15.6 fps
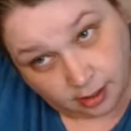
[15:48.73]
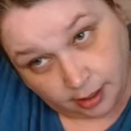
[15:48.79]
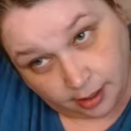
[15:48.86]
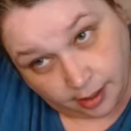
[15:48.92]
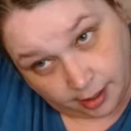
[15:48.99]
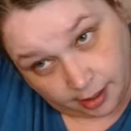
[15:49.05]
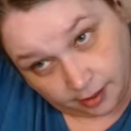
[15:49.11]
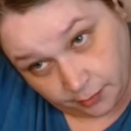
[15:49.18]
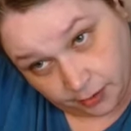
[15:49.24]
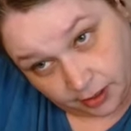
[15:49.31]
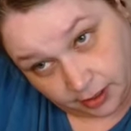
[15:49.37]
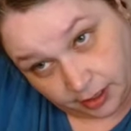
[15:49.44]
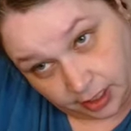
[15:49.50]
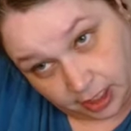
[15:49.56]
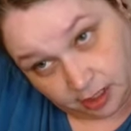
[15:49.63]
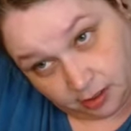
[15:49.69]
I am going
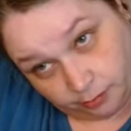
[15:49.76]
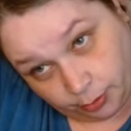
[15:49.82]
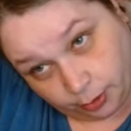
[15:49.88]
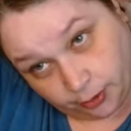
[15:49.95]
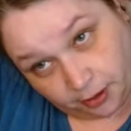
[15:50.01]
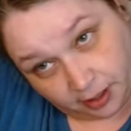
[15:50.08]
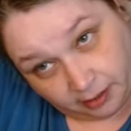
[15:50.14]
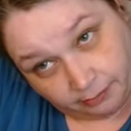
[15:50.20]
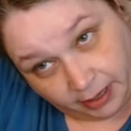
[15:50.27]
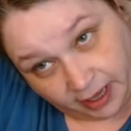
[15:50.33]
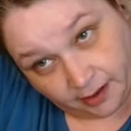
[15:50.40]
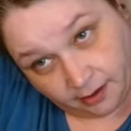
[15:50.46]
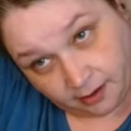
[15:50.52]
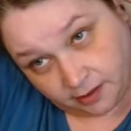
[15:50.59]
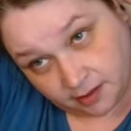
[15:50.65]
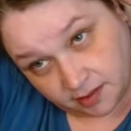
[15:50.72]
to keep pulling
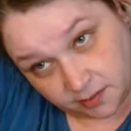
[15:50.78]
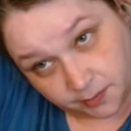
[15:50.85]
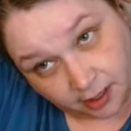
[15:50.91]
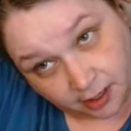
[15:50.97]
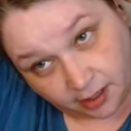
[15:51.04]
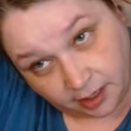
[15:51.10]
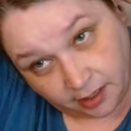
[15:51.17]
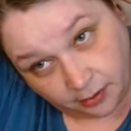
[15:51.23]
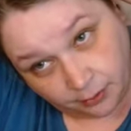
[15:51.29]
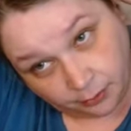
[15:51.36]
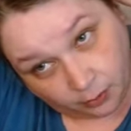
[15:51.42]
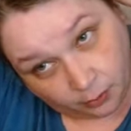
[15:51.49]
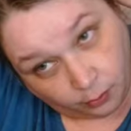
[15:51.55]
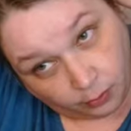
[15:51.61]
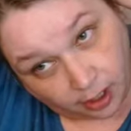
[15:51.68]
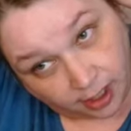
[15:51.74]
back this bit. I don't know
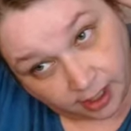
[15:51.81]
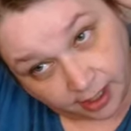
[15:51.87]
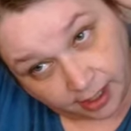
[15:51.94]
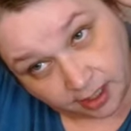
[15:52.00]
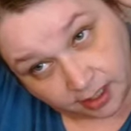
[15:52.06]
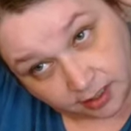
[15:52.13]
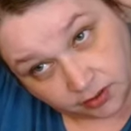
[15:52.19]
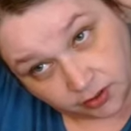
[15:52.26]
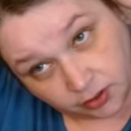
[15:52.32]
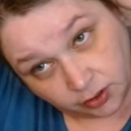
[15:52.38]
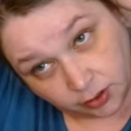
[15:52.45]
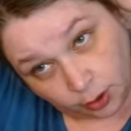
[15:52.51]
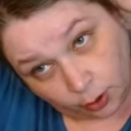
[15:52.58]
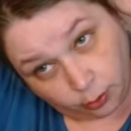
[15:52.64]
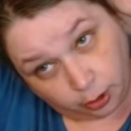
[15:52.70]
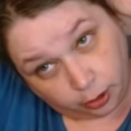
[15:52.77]
why it's
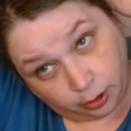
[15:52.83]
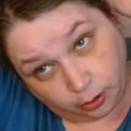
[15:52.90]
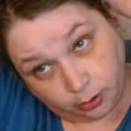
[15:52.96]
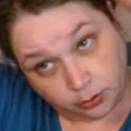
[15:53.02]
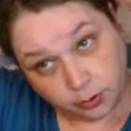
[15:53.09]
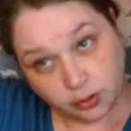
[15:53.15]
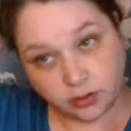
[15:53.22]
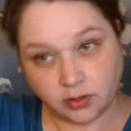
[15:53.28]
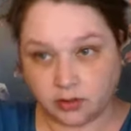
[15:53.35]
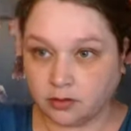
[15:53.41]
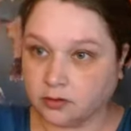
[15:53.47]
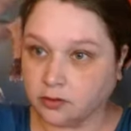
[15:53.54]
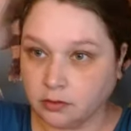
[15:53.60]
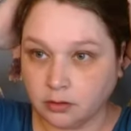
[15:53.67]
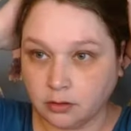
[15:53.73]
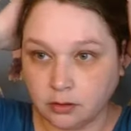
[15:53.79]
so loose,
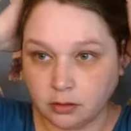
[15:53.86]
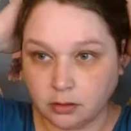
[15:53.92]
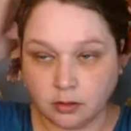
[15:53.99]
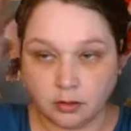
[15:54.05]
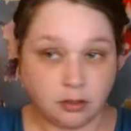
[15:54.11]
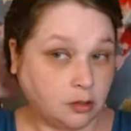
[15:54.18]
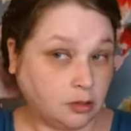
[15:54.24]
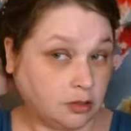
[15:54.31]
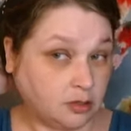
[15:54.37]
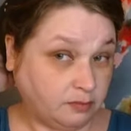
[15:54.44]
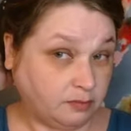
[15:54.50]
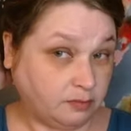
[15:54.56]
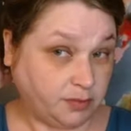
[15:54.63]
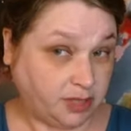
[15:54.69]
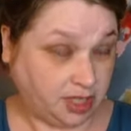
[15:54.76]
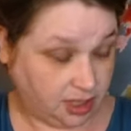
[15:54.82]

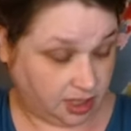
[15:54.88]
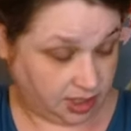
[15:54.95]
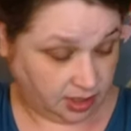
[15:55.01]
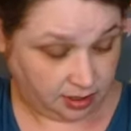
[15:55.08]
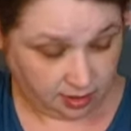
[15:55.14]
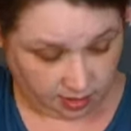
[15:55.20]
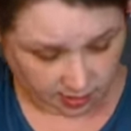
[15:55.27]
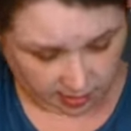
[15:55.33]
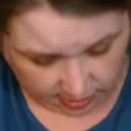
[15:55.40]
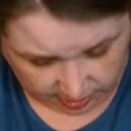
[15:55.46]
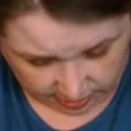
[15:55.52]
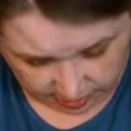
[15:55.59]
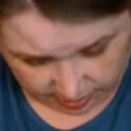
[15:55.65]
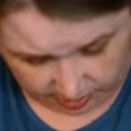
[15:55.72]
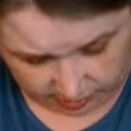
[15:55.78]
but it is.